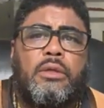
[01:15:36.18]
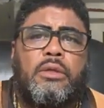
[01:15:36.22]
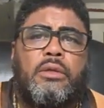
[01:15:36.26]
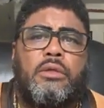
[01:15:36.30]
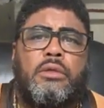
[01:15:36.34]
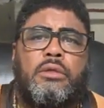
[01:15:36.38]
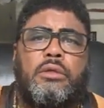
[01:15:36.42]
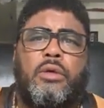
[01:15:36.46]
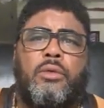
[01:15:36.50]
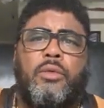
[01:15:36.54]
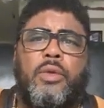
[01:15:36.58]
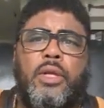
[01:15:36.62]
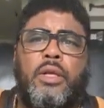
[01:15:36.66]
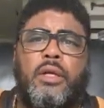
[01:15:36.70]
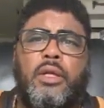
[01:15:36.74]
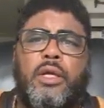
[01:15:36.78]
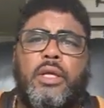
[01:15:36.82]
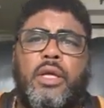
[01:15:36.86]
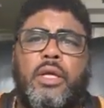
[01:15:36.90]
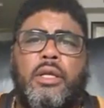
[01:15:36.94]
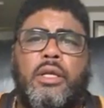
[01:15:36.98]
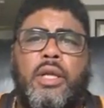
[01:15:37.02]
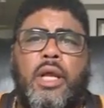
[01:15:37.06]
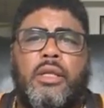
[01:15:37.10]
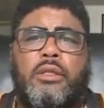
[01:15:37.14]
So we
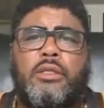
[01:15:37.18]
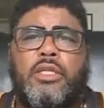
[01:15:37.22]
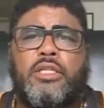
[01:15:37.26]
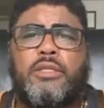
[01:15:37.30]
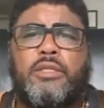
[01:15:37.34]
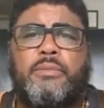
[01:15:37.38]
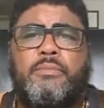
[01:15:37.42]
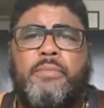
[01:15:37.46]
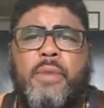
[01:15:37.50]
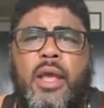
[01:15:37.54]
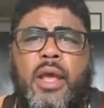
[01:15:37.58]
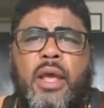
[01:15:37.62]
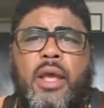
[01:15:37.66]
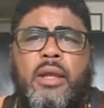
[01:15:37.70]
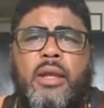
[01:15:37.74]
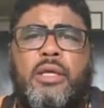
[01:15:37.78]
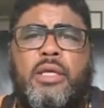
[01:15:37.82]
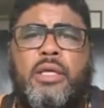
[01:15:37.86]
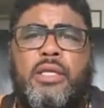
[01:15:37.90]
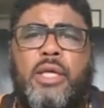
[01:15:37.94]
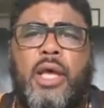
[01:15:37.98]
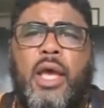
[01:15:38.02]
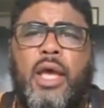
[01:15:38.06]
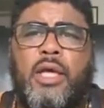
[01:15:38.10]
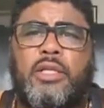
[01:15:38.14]
looking at this man,
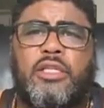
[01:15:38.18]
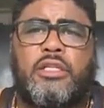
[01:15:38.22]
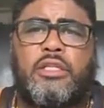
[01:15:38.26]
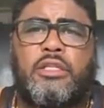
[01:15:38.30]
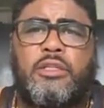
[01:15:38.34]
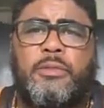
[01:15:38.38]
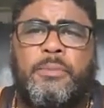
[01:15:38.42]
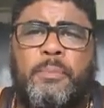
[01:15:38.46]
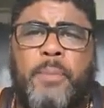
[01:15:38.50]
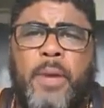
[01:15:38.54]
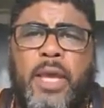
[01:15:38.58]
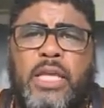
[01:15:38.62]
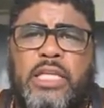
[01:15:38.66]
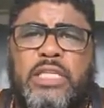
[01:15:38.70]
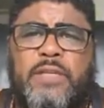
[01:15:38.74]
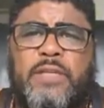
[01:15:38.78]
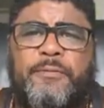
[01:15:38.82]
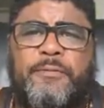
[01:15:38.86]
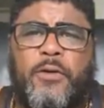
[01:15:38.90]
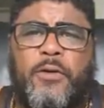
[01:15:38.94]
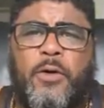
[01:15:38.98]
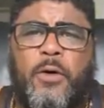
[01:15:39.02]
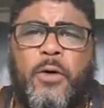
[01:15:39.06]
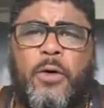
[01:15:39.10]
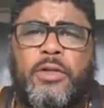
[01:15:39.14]
he has a space
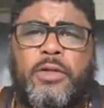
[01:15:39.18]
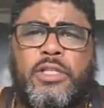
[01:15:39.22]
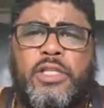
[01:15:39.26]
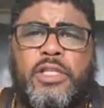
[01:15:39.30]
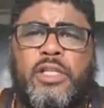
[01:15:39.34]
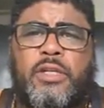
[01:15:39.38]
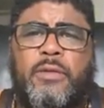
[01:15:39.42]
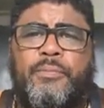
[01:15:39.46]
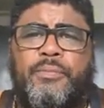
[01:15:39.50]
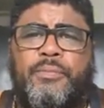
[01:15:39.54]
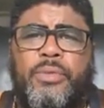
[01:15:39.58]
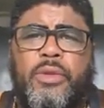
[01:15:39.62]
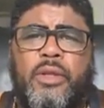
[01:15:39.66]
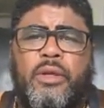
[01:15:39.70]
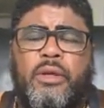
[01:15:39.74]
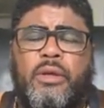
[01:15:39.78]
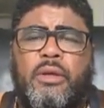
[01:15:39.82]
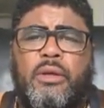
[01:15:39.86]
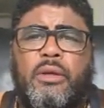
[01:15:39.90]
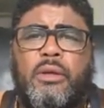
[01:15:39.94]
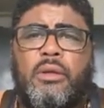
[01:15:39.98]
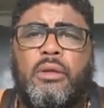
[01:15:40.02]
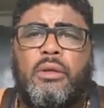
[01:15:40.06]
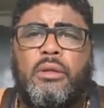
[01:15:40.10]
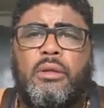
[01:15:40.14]
force.
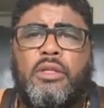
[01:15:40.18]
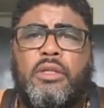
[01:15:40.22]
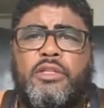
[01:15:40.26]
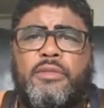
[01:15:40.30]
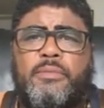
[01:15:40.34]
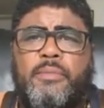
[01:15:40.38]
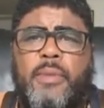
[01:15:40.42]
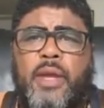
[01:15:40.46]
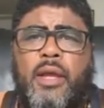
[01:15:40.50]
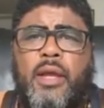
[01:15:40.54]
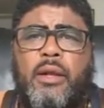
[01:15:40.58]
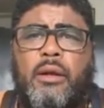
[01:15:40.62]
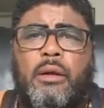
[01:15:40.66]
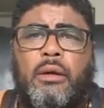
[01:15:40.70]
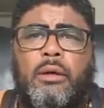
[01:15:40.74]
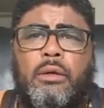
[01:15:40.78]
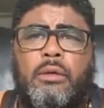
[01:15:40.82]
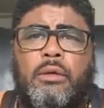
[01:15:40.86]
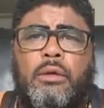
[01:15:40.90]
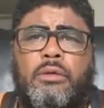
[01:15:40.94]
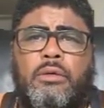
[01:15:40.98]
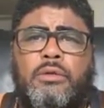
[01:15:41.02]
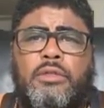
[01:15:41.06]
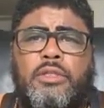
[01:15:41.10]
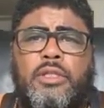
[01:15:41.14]
This man
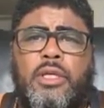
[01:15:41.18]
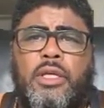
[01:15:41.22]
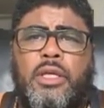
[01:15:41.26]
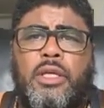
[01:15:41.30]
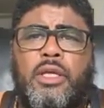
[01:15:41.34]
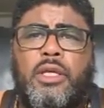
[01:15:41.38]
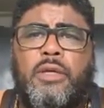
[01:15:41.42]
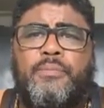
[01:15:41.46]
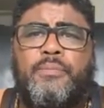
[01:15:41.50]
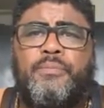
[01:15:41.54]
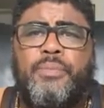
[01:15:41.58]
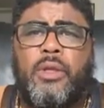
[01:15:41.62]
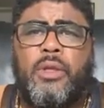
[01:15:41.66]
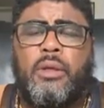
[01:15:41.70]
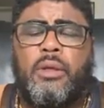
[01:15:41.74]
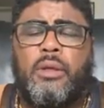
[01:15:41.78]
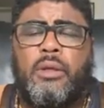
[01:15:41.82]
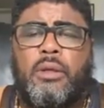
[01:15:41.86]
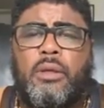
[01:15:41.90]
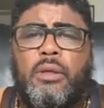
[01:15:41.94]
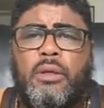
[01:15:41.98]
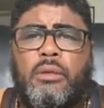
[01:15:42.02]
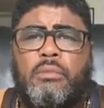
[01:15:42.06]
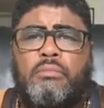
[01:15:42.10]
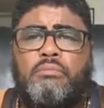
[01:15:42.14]
owns the
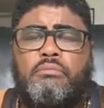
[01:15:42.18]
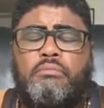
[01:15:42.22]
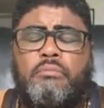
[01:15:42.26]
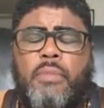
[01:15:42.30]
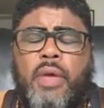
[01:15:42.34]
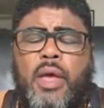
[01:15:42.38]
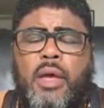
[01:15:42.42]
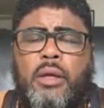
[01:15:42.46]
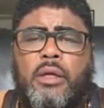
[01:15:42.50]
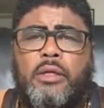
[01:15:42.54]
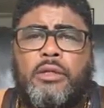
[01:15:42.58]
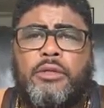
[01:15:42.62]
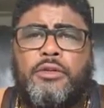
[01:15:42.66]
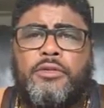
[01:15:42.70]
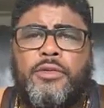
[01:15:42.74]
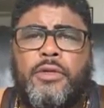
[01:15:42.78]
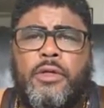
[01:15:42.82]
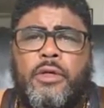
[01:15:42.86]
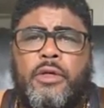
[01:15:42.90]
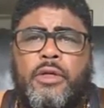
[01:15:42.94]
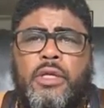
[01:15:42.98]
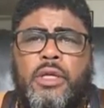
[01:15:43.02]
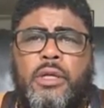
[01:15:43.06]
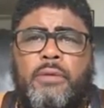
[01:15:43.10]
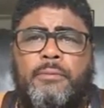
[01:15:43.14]
mega
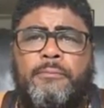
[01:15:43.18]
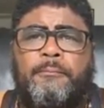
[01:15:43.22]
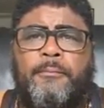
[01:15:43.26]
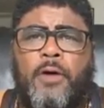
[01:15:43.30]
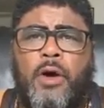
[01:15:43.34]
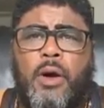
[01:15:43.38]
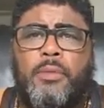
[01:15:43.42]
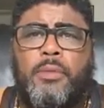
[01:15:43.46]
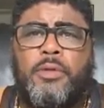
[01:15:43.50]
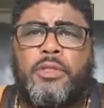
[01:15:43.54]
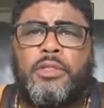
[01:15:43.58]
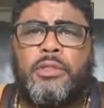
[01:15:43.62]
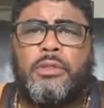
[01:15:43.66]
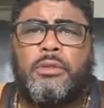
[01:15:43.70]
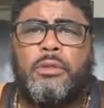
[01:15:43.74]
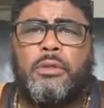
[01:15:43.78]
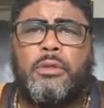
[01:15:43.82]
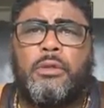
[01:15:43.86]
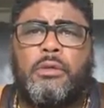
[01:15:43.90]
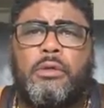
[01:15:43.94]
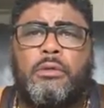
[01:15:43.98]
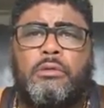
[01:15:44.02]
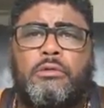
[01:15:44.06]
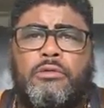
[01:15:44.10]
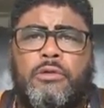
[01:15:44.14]
trillion
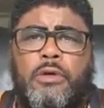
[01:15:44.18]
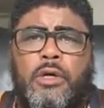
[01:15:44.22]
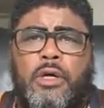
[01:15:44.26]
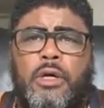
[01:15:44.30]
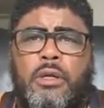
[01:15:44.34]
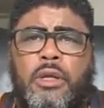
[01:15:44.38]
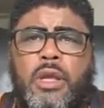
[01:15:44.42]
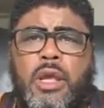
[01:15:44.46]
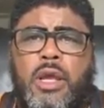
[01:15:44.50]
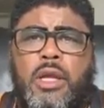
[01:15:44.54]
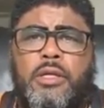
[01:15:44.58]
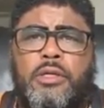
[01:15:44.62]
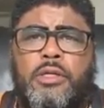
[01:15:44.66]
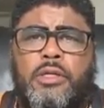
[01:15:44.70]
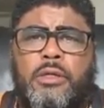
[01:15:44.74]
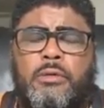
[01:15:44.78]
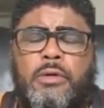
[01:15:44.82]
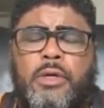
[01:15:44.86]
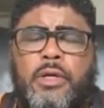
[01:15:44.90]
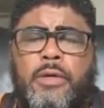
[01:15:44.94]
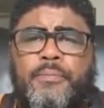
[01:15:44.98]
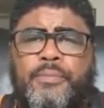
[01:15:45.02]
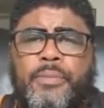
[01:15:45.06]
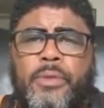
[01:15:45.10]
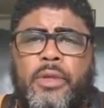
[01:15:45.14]
pharmaceutical drug
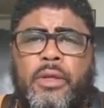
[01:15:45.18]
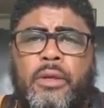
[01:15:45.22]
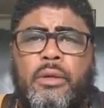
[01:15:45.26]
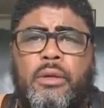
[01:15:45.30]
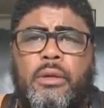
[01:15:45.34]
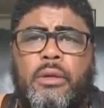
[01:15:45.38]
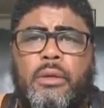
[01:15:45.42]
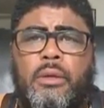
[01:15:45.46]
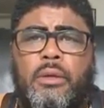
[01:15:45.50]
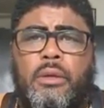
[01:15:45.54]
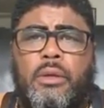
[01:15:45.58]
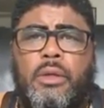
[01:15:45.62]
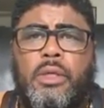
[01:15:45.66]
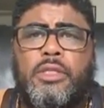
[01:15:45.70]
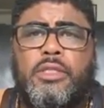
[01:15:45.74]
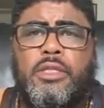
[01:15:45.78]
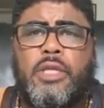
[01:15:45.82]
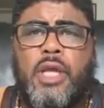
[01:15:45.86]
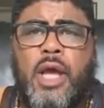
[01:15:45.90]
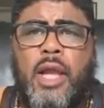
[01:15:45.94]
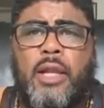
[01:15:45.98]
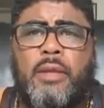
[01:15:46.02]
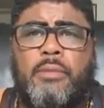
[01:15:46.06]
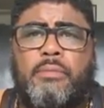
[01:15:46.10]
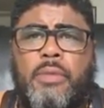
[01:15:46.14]
industry. He's
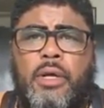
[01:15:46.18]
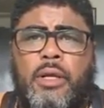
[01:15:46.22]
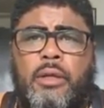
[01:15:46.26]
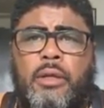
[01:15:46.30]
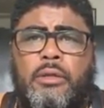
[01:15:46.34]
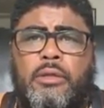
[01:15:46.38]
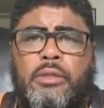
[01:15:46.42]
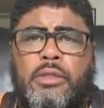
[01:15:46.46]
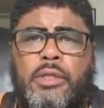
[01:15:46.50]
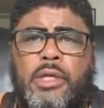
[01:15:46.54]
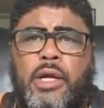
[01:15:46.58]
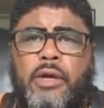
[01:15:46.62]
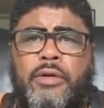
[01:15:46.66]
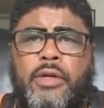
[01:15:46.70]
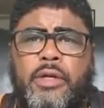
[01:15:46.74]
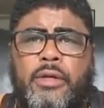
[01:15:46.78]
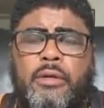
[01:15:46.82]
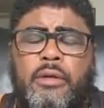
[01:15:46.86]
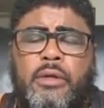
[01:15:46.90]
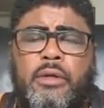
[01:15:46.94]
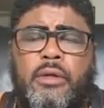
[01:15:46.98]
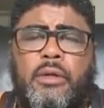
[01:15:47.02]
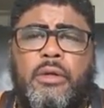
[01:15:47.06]
got a military.